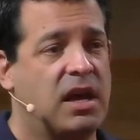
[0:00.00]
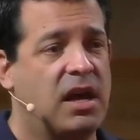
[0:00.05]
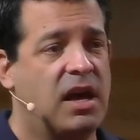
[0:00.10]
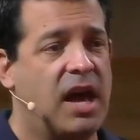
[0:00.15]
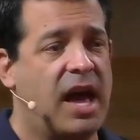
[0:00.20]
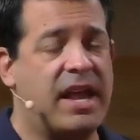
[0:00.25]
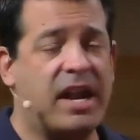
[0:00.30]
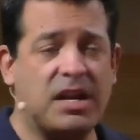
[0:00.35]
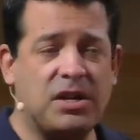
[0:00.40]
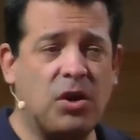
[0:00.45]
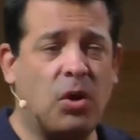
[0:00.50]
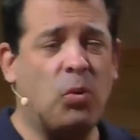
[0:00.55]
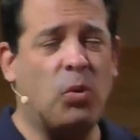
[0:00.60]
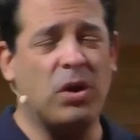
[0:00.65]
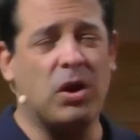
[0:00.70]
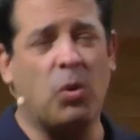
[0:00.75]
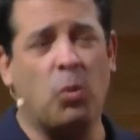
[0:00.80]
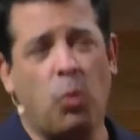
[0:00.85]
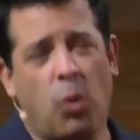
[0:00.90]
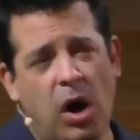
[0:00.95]
And I don't
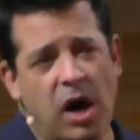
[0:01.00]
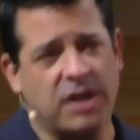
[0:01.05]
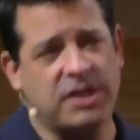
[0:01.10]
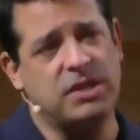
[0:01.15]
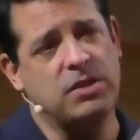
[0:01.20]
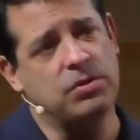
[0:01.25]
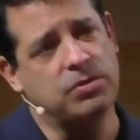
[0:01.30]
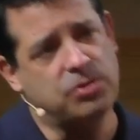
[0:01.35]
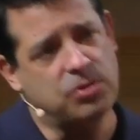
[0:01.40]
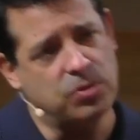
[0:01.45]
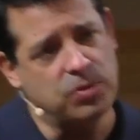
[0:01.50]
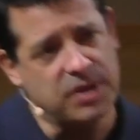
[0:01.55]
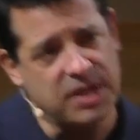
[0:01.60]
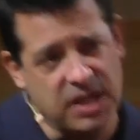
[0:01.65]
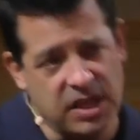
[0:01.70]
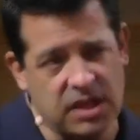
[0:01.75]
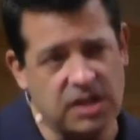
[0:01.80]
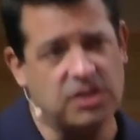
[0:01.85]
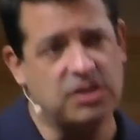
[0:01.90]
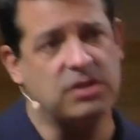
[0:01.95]
want to walk you through
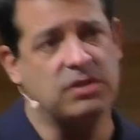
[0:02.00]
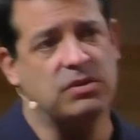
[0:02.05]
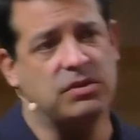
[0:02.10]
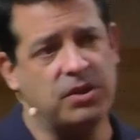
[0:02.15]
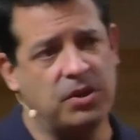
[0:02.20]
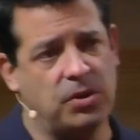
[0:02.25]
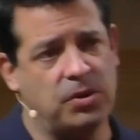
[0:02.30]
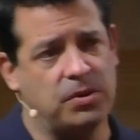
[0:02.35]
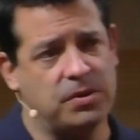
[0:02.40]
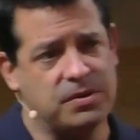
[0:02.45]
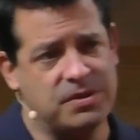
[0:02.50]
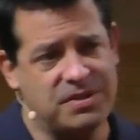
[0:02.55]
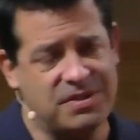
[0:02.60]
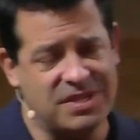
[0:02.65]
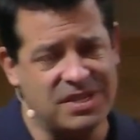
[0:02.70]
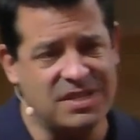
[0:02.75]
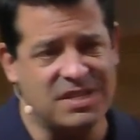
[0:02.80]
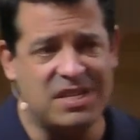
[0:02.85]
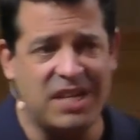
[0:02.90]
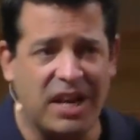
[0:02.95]
each little
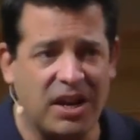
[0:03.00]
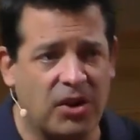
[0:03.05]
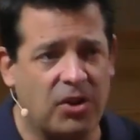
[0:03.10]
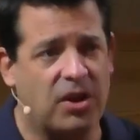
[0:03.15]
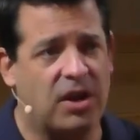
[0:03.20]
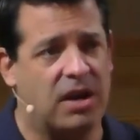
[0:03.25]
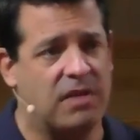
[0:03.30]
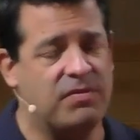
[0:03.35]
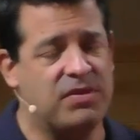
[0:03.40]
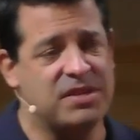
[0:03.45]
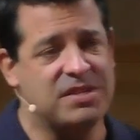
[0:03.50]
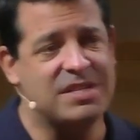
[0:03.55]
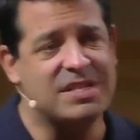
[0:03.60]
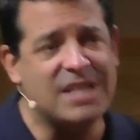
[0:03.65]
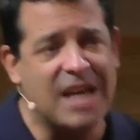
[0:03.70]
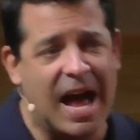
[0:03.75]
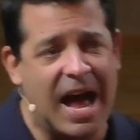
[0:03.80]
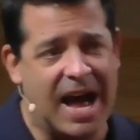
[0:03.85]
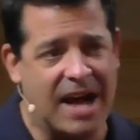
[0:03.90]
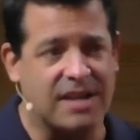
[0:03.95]
scintilla of this
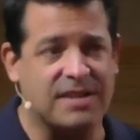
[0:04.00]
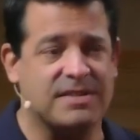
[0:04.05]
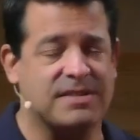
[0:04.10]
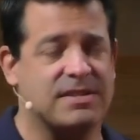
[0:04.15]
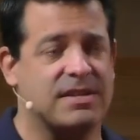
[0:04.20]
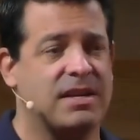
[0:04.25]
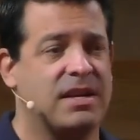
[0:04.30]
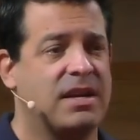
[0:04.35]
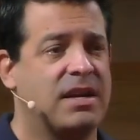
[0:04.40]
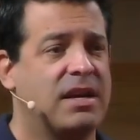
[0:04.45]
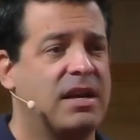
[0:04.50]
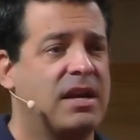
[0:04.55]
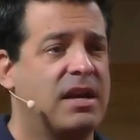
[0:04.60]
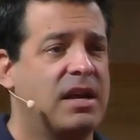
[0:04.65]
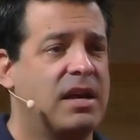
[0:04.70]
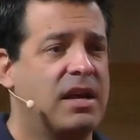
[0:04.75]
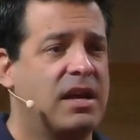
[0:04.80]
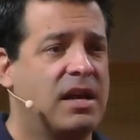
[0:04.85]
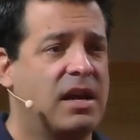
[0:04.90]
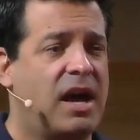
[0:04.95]
text.
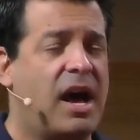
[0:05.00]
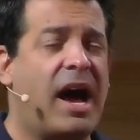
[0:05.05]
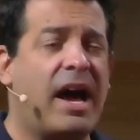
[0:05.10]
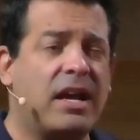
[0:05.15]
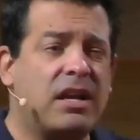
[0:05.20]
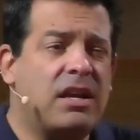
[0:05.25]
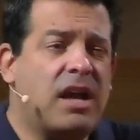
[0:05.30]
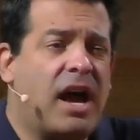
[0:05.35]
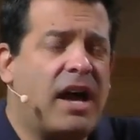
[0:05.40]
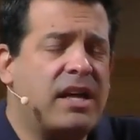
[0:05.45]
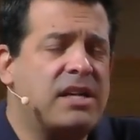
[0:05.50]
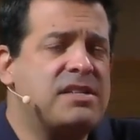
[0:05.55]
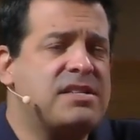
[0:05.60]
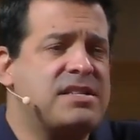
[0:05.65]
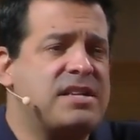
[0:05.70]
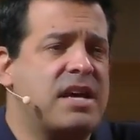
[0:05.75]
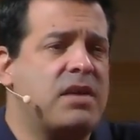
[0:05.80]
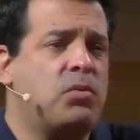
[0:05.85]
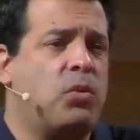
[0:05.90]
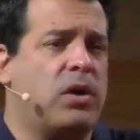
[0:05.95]
I
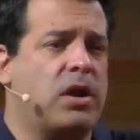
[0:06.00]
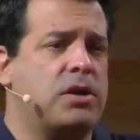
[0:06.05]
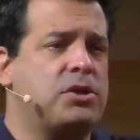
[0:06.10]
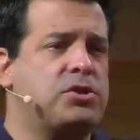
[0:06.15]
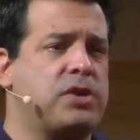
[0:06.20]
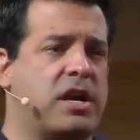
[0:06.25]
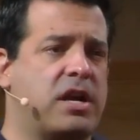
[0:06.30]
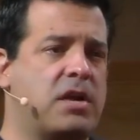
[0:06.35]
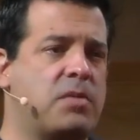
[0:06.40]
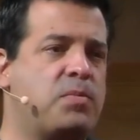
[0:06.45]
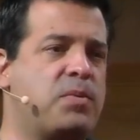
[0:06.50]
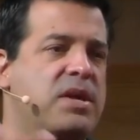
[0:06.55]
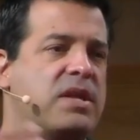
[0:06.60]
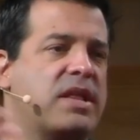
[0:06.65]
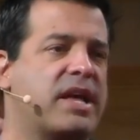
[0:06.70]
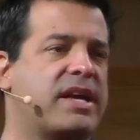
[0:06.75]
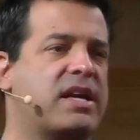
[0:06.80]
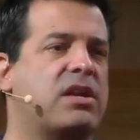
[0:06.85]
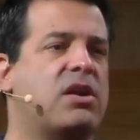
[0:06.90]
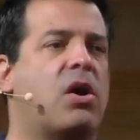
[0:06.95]
instead want to try to be
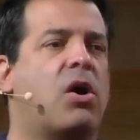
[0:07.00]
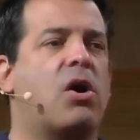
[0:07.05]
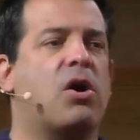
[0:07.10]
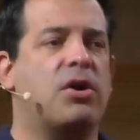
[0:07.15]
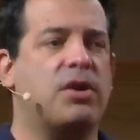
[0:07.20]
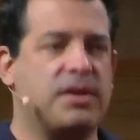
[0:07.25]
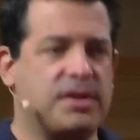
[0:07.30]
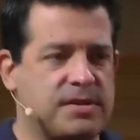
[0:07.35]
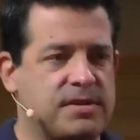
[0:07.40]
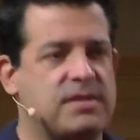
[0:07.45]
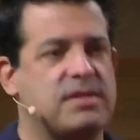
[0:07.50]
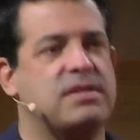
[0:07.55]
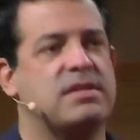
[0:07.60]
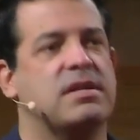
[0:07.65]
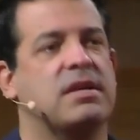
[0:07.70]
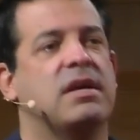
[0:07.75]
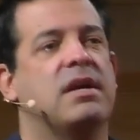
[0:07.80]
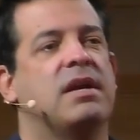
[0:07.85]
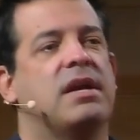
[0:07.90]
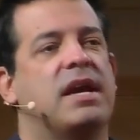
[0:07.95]
like an
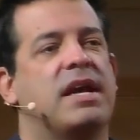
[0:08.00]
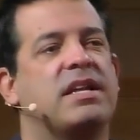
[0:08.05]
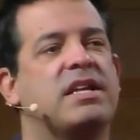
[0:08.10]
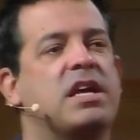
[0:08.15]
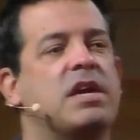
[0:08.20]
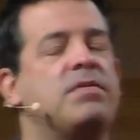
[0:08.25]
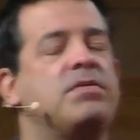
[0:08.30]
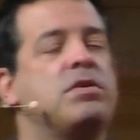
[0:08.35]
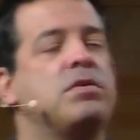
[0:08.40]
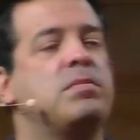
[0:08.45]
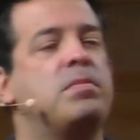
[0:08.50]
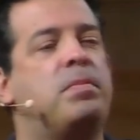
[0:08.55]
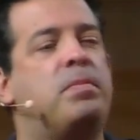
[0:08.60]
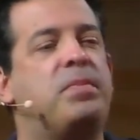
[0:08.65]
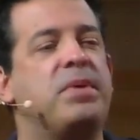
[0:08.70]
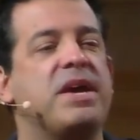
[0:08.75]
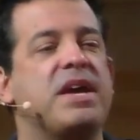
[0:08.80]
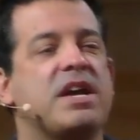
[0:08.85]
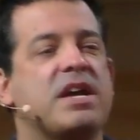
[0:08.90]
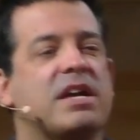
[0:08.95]
artist and give you
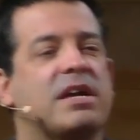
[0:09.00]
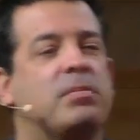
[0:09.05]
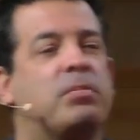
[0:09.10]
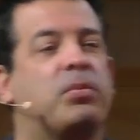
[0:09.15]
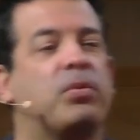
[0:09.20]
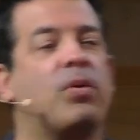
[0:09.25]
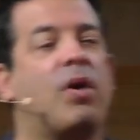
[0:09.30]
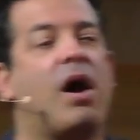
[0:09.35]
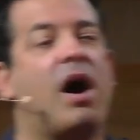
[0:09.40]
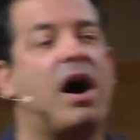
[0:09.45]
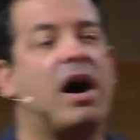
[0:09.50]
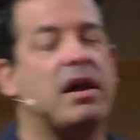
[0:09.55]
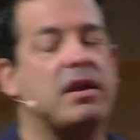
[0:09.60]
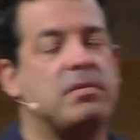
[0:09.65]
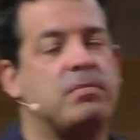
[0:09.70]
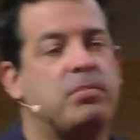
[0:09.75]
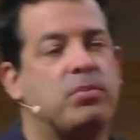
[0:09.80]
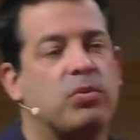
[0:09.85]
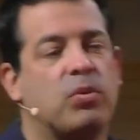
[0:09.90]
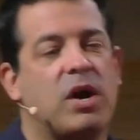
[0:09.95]
big,
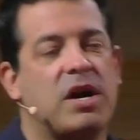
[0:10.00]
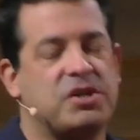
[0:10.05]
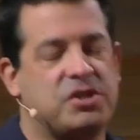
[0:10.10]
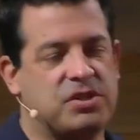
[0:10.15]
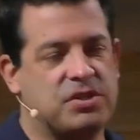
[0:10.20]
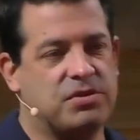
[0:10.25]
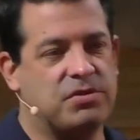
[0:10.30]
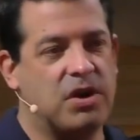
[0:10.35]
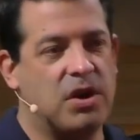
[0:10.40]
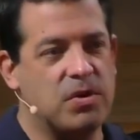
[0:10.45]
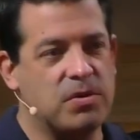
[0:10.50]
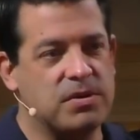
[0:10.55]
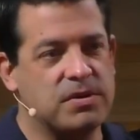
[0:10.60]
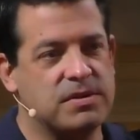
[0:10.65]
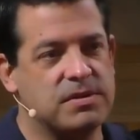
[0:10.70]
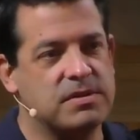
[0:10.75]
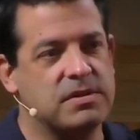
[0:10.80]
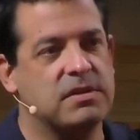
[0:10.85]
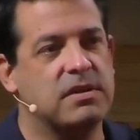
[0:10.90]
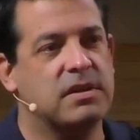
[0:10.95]
broad
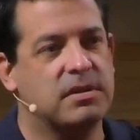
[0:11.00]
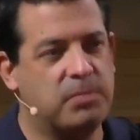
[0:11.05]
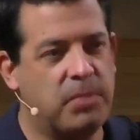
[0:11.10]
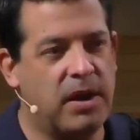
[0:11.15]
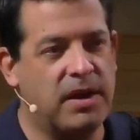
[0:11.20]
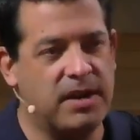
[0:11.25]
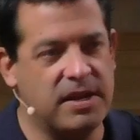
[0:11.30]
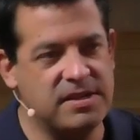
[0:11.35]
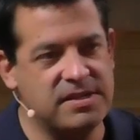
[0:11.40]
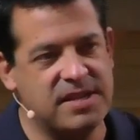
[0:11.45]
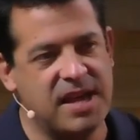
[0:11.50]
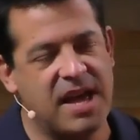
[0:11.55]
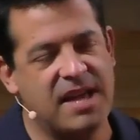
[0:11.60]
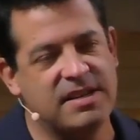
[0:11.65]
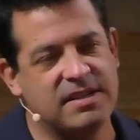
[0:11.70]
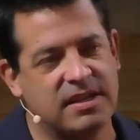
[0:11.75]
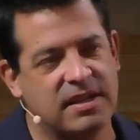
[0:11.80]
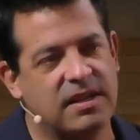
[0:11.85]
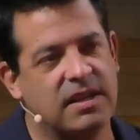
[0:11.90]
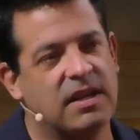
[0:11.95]
brushstrokes, pun
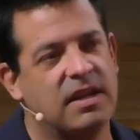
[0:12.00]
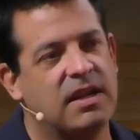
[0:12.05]
intended,